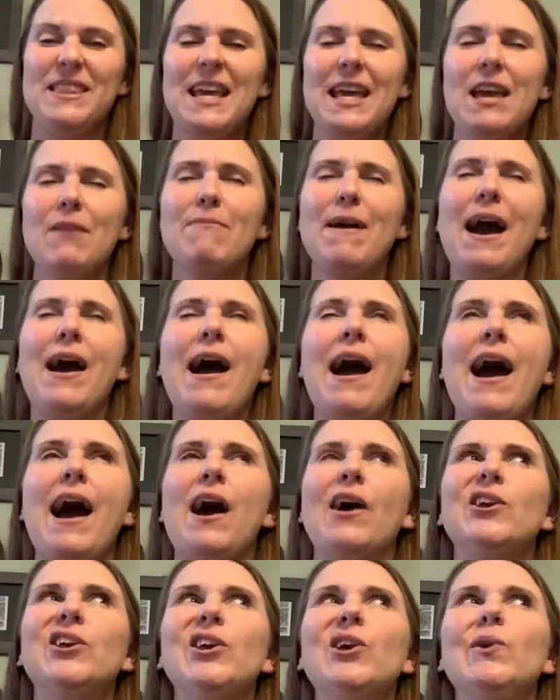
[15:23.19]
Think about
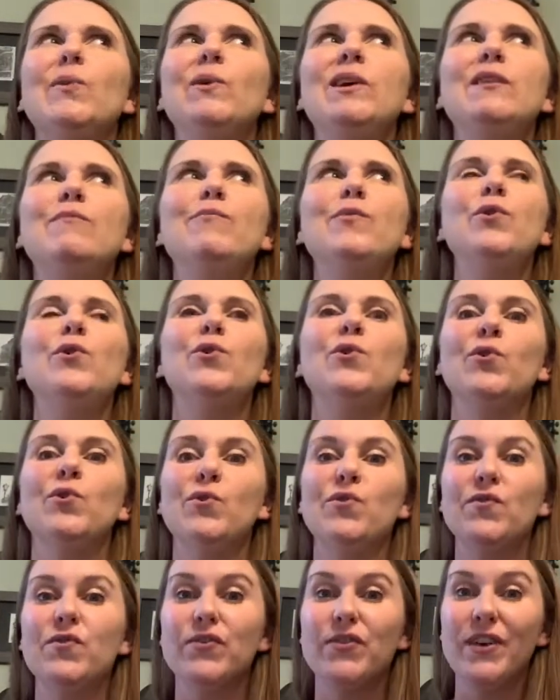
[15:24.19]
how you would move